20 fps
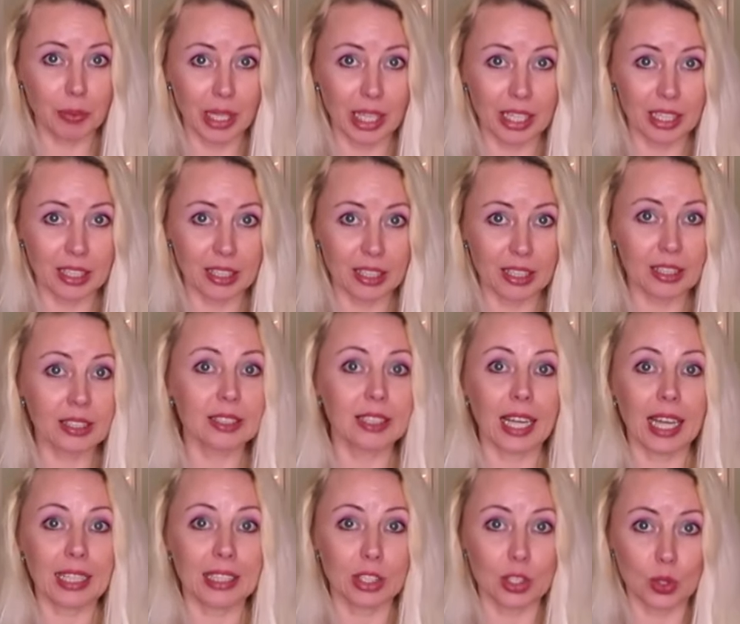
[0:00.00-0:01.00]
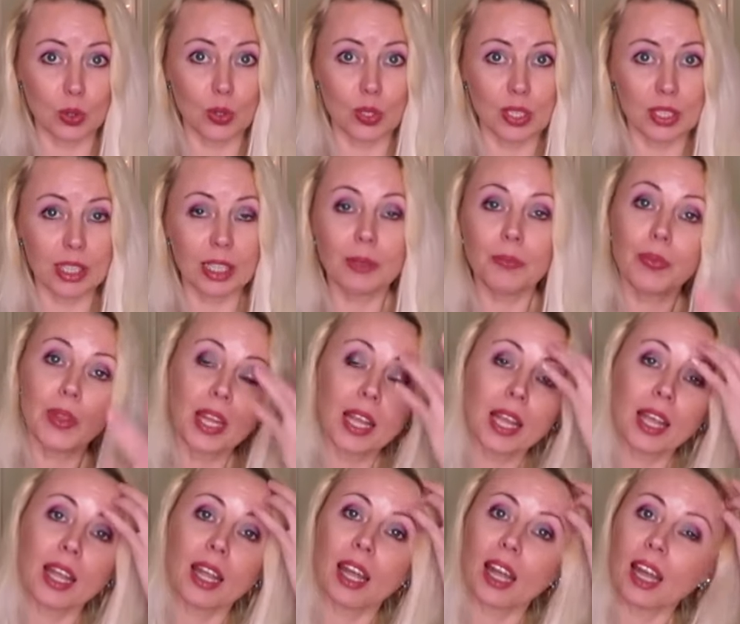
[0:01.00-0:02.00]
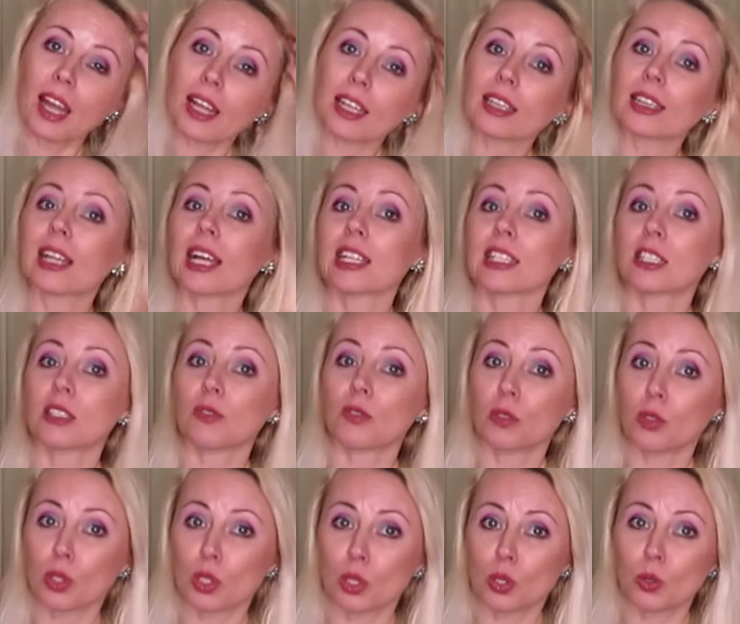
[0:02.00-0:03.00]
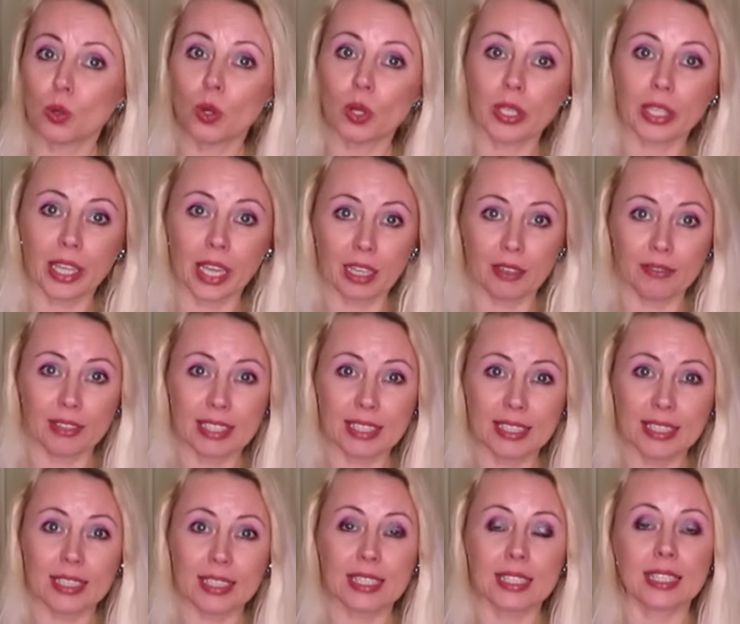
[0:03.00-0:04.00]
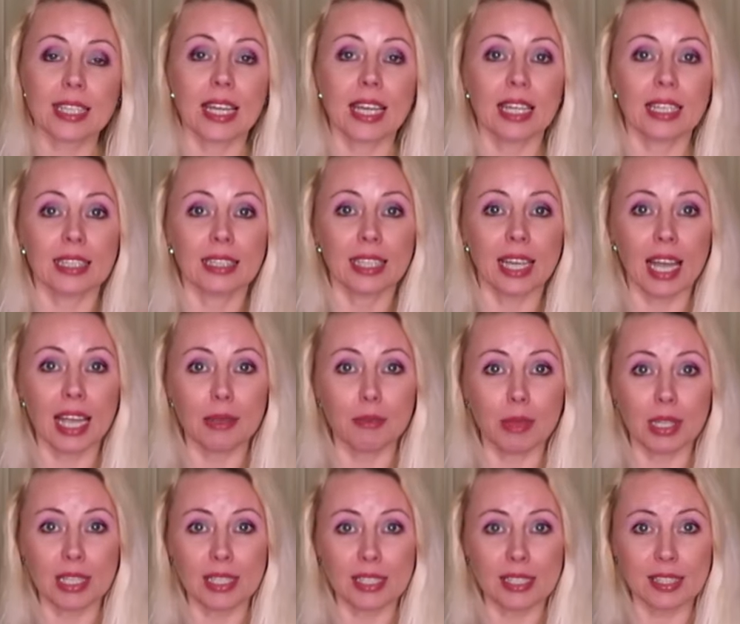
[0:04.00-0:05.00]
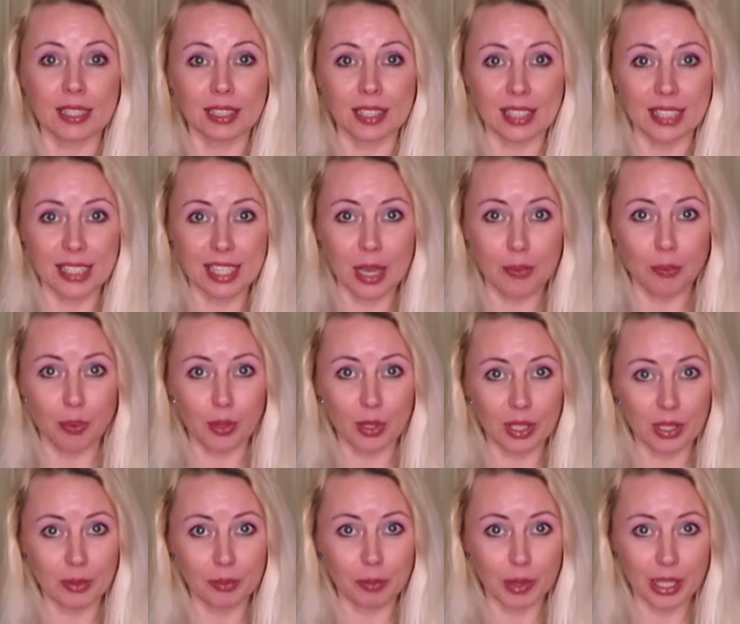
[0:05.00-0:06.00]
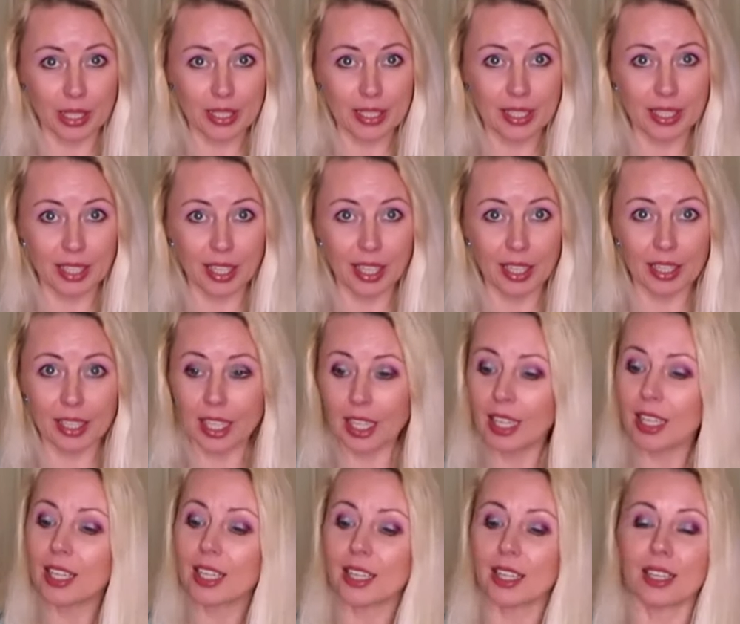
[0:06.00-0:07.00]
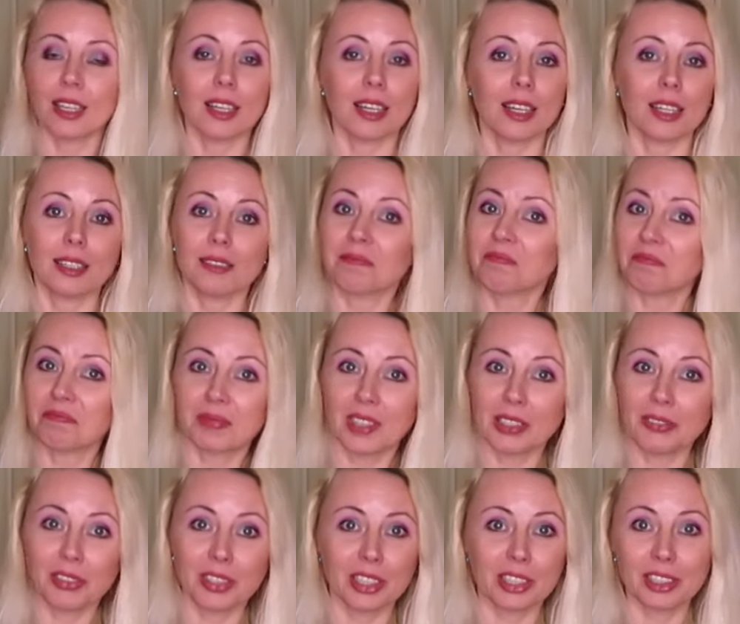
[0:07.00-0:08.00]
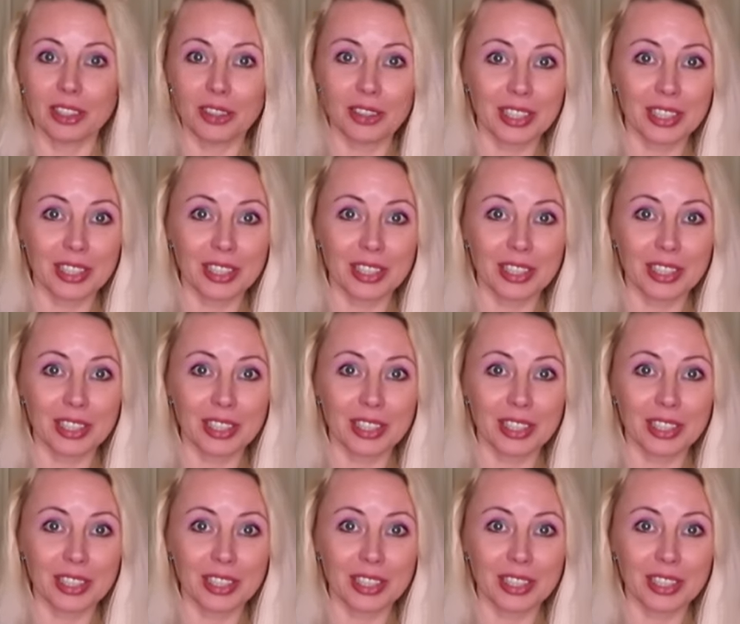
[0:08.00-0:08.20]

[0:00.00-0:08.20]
painting not using it and lots of you store canvases and diamonds in a separate bins kinda um, different